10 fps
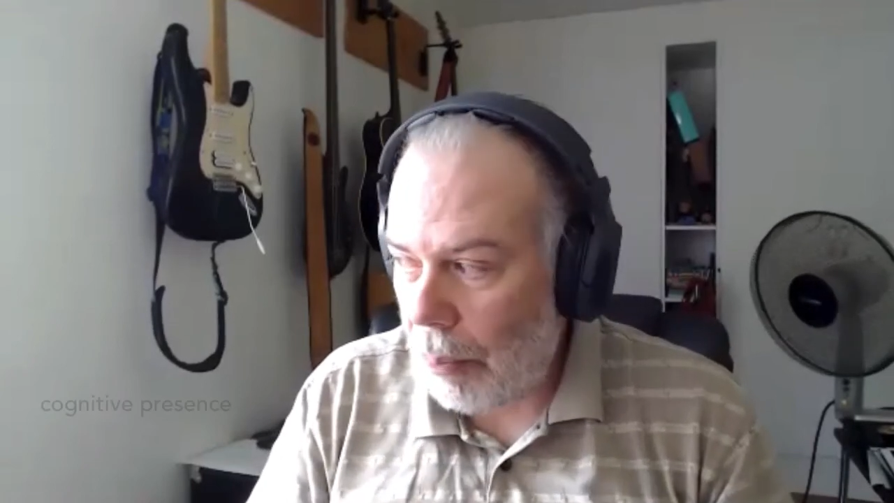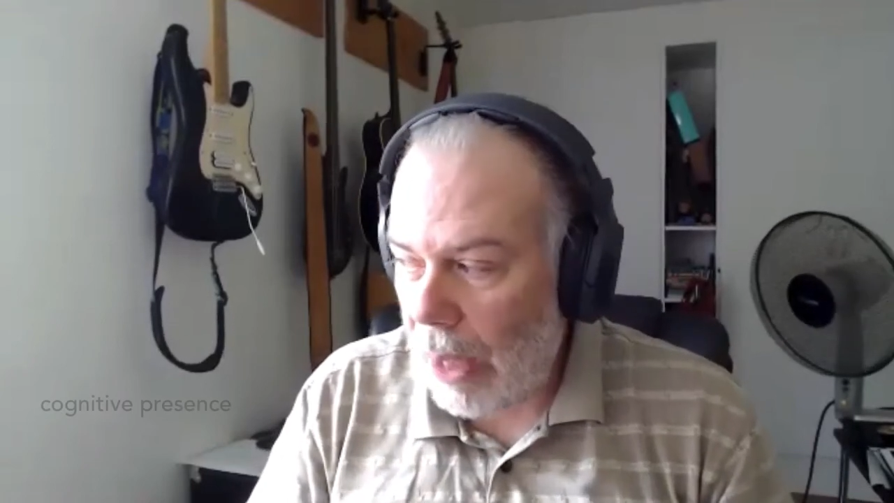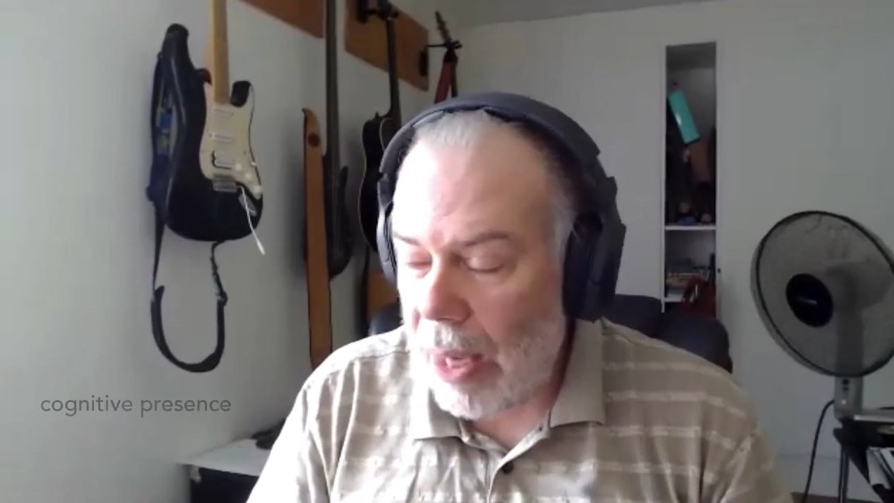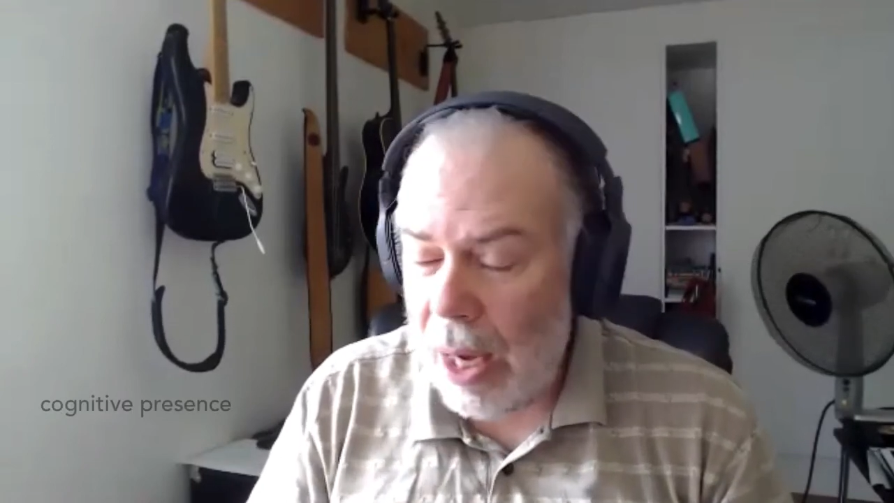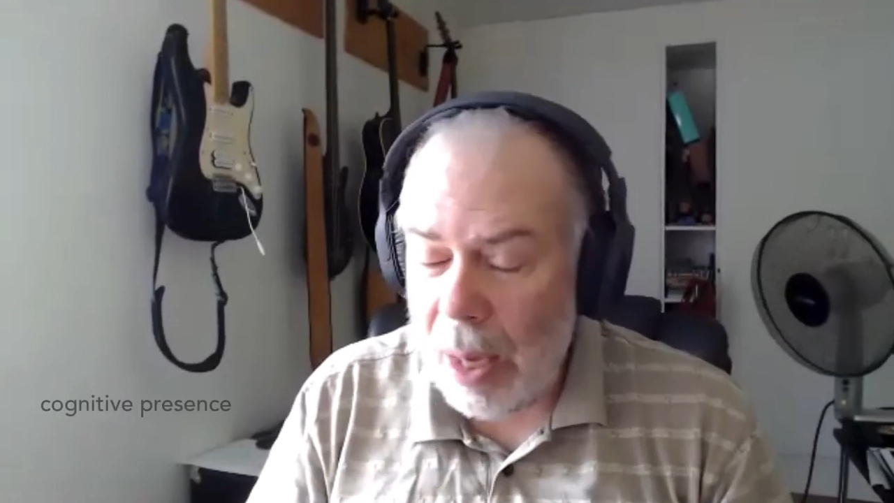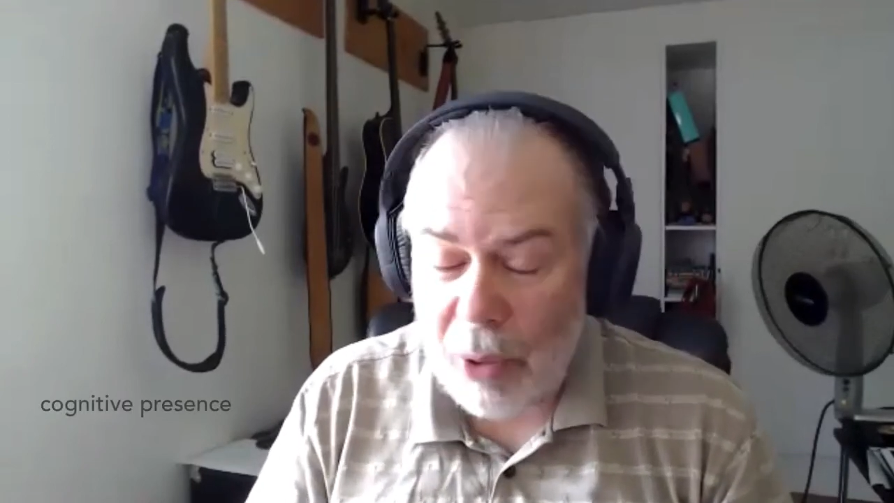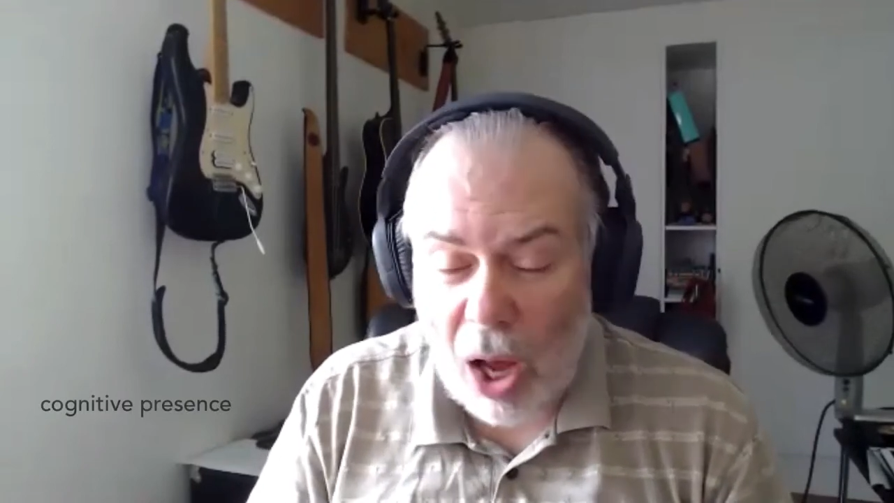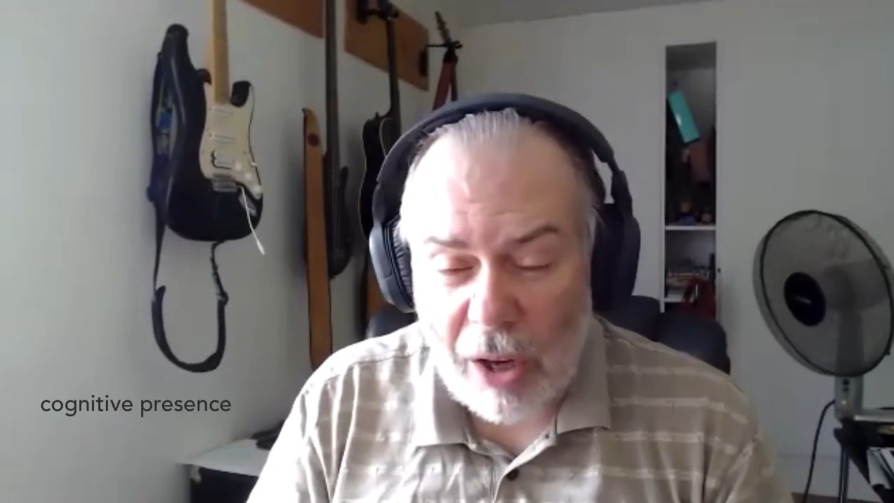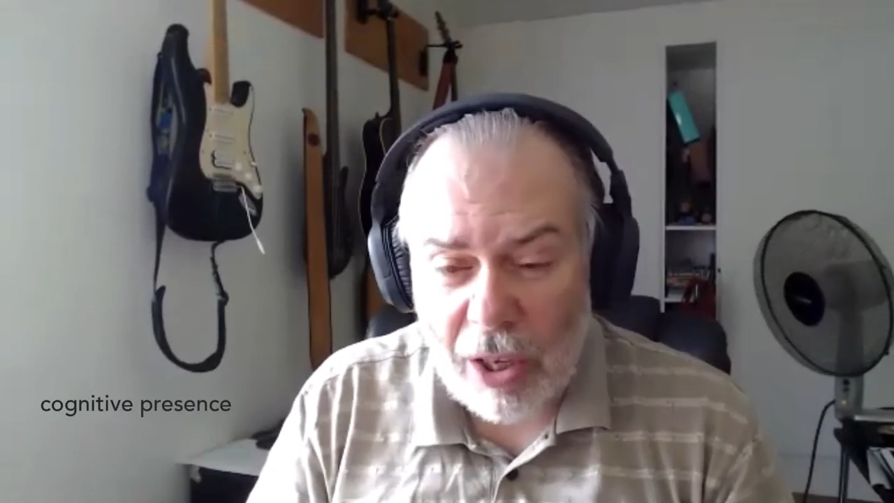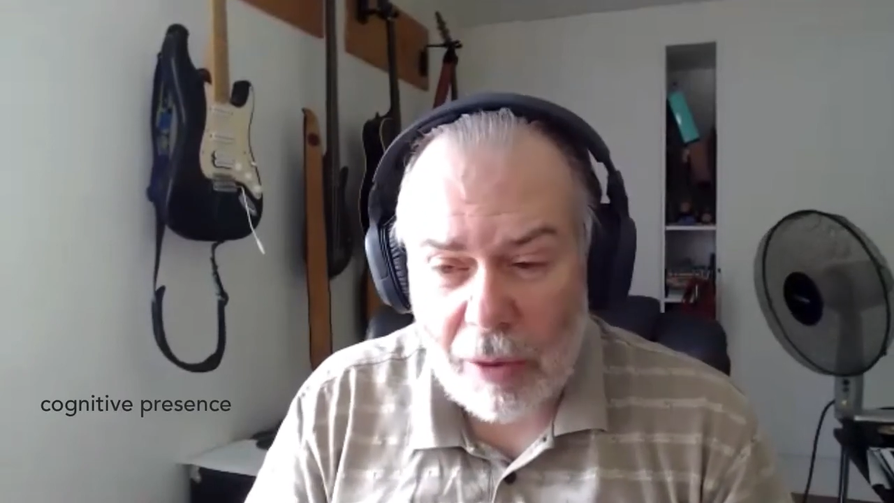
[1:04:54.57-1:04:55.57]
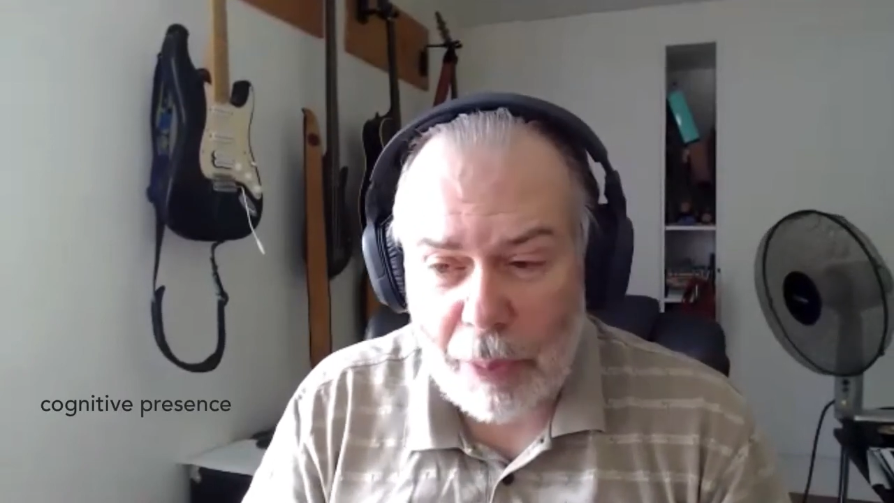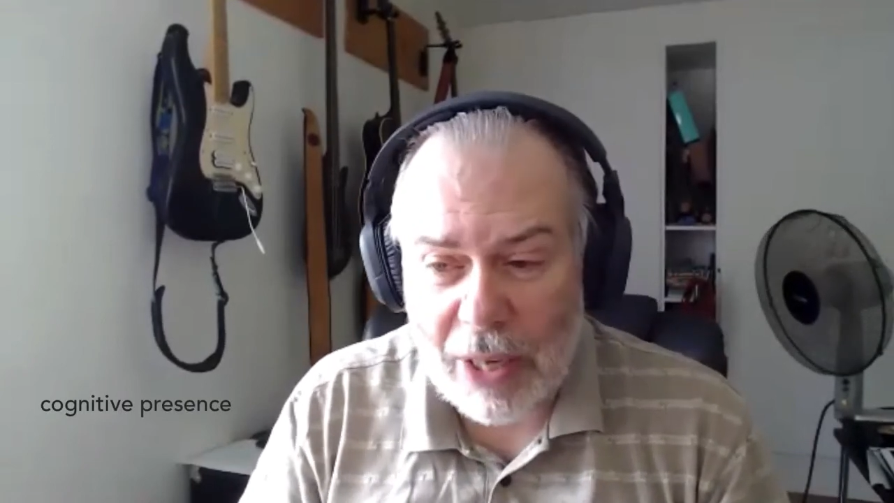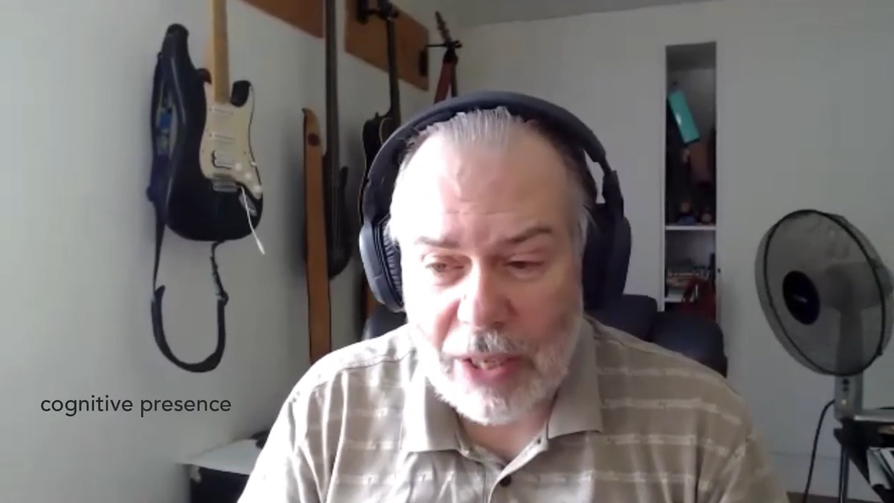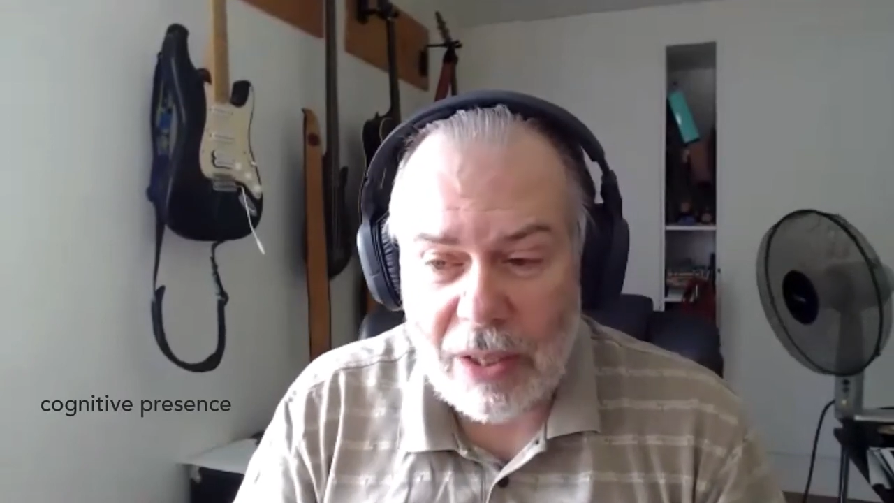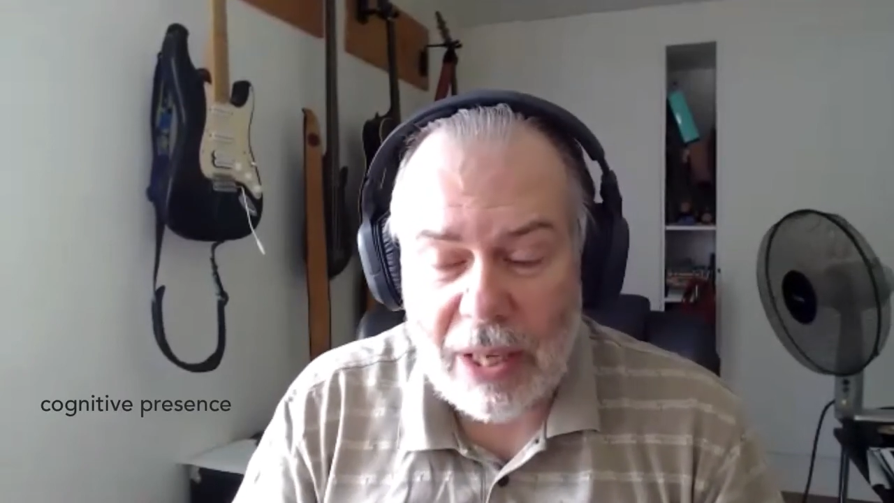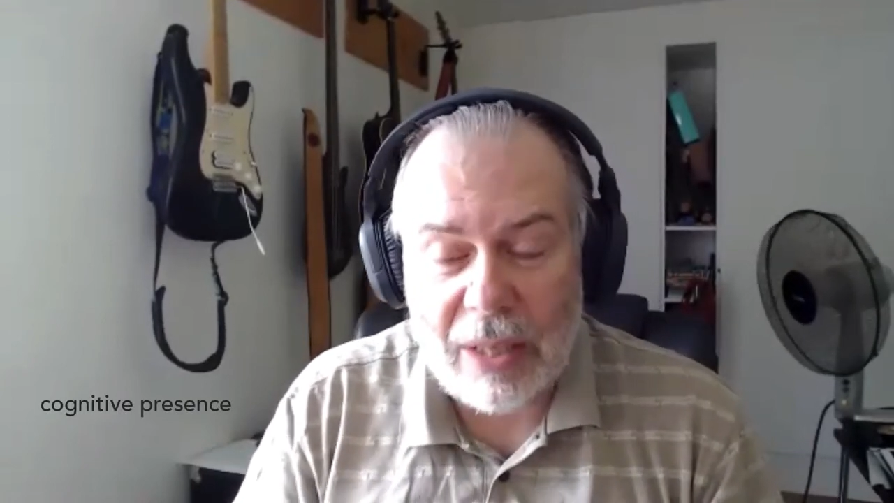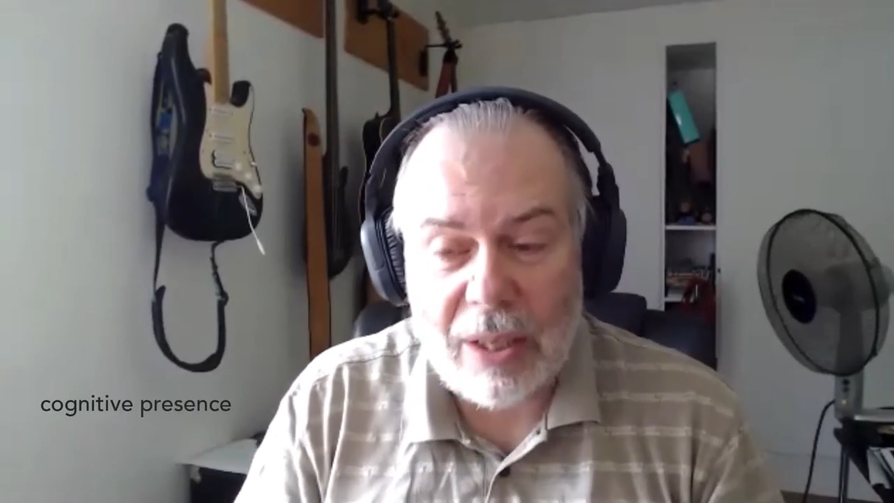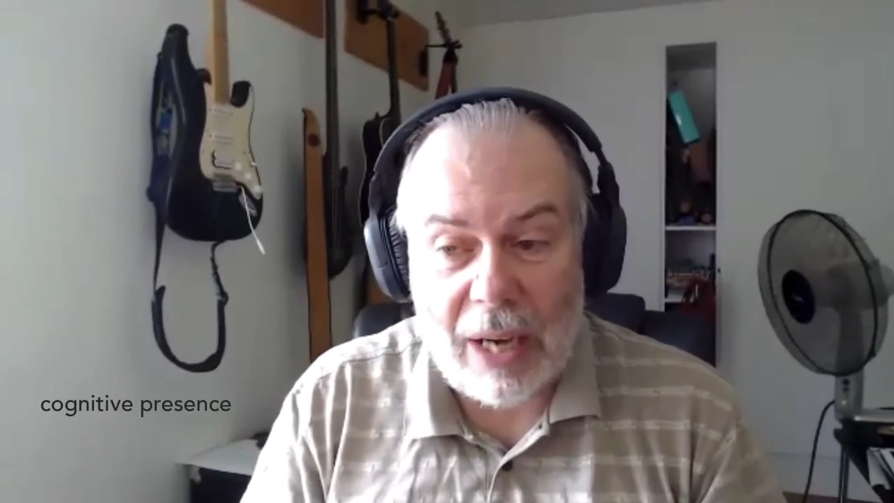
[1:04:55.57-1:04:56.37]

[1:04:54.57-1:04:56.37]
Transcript: Cognitive presence is